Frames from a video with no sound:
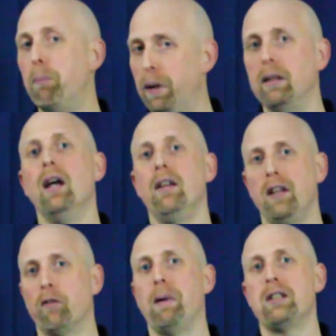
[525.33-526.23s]
But the
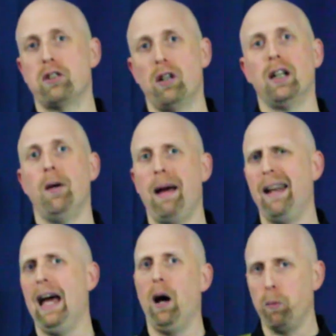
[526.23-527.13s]
information is starting to come out
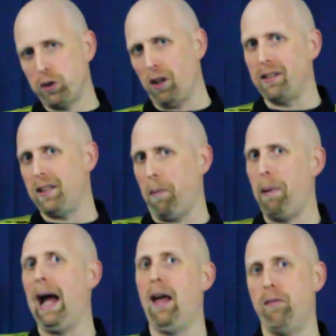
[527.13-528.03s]
now. We're starting to see a
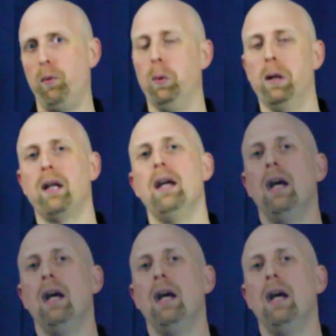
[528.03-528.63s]
path forward.